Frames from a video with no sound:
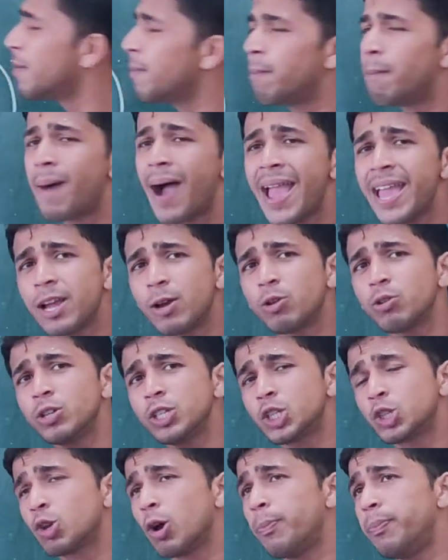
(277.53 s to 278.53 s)
some
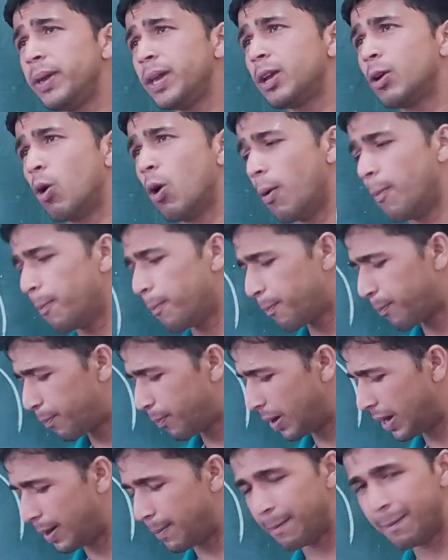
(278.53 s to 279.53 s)
microscopic
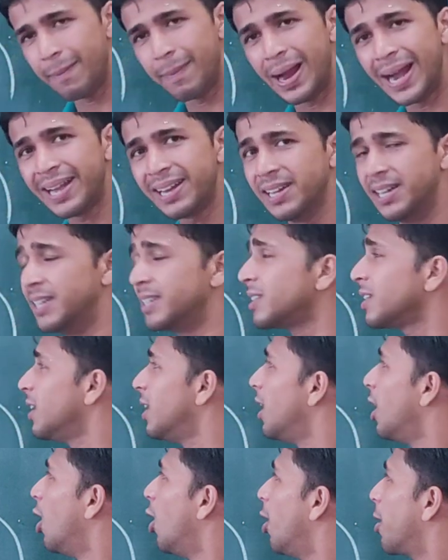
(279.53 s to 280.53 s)
matter
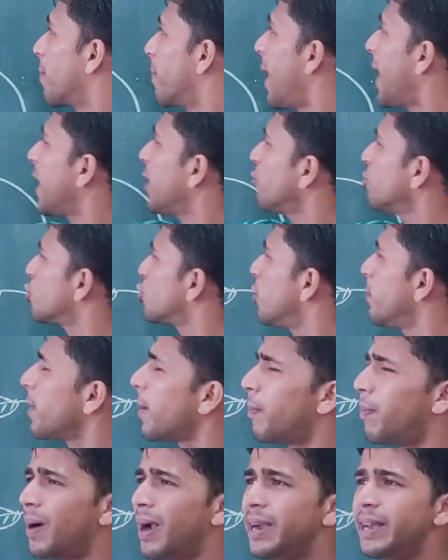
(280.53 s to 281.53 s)
or
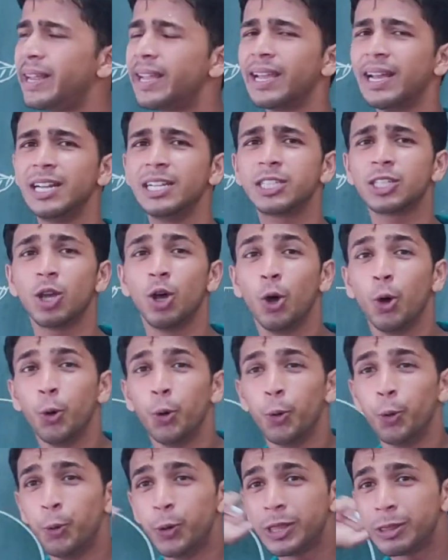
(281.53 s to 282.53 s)
microscopic particles
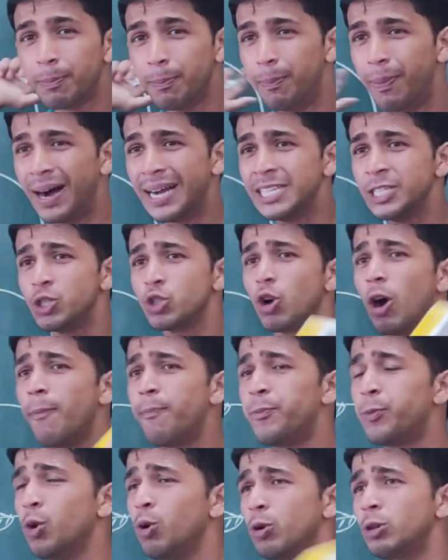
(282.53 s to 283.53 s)
with bunch
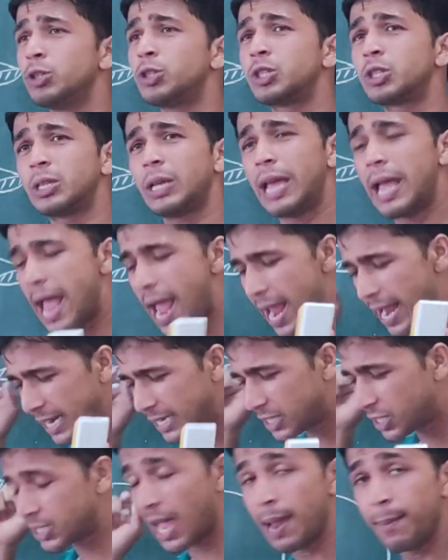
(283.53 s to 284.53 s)
of those
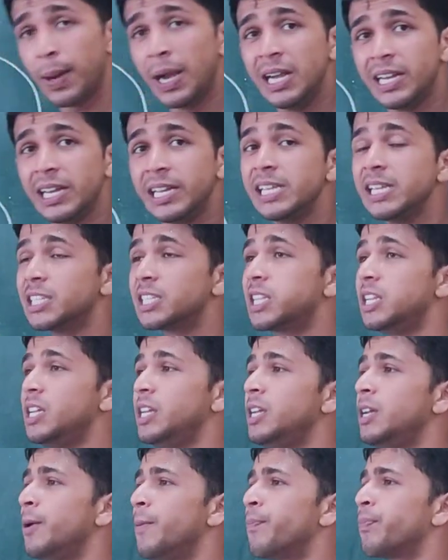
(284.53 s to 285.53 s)

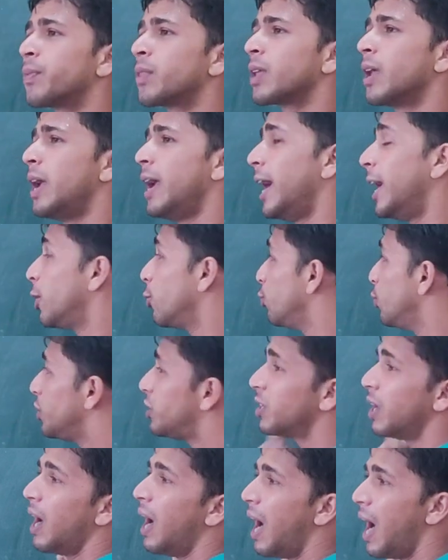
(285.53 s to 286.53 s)
simultaneously and
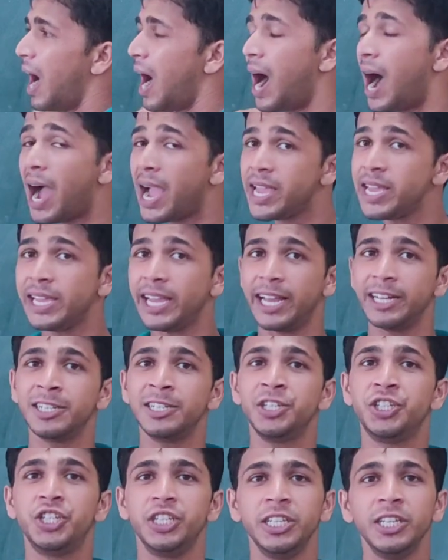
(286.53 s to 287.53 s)
with high
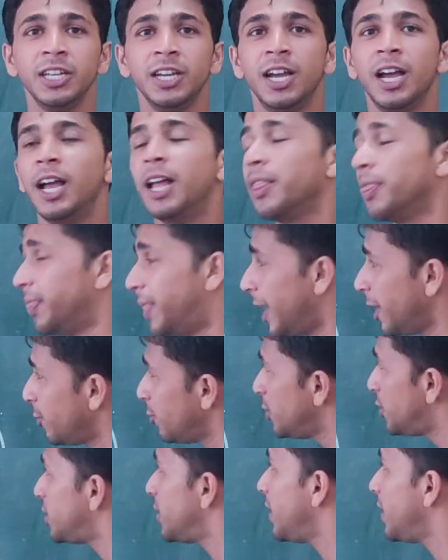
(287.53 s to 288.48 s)
energy, then we